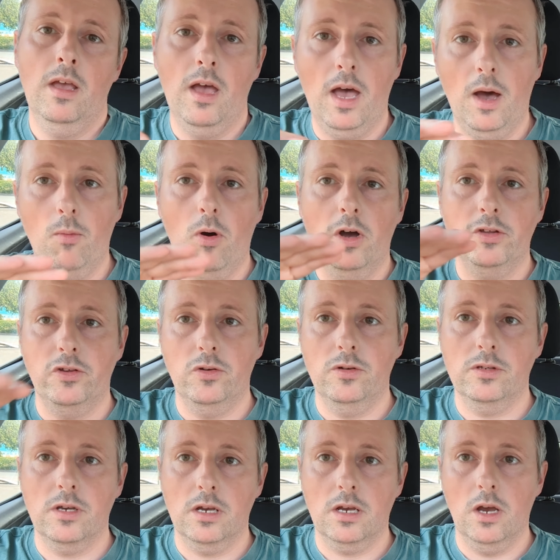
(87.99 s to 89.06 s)
what I do
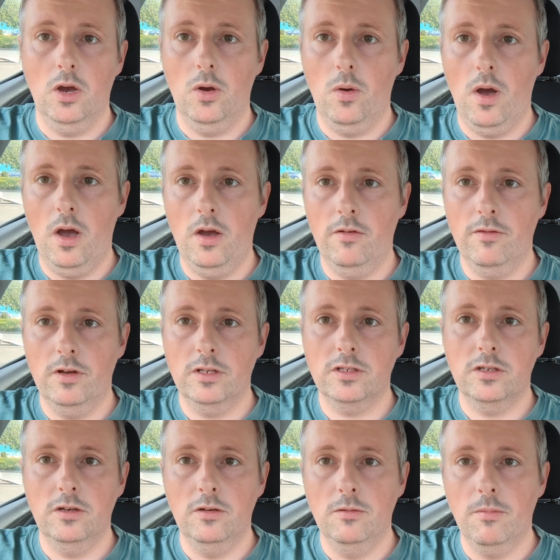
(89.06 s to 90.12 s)
is I go over
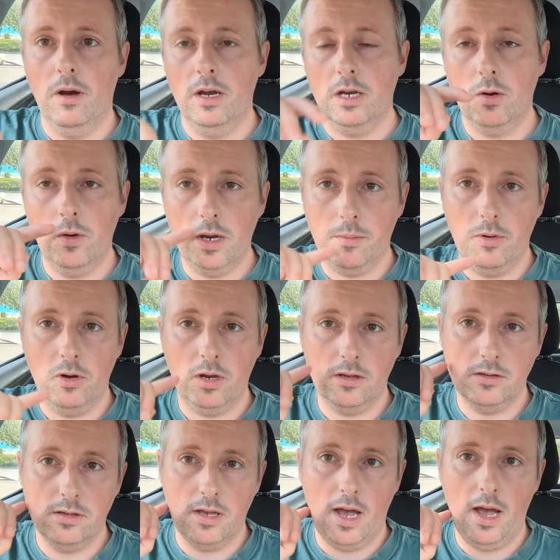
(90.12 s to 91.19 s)
to my
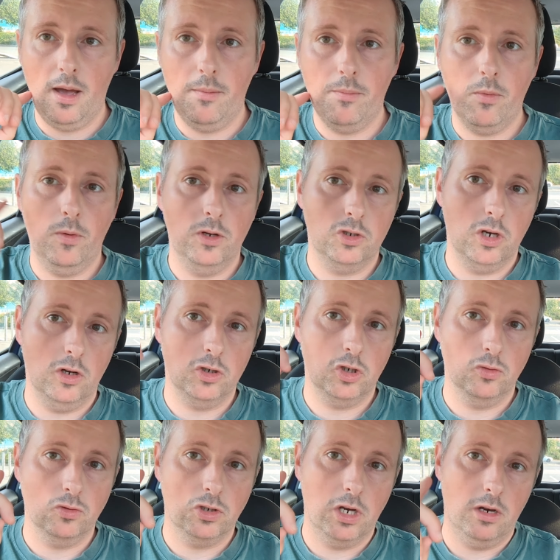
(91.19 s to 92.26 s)
QuickBooks app, which I
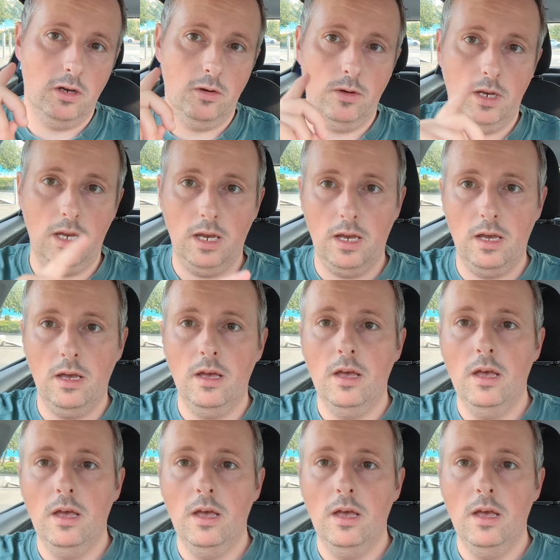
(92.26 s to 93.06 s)
shall show you here,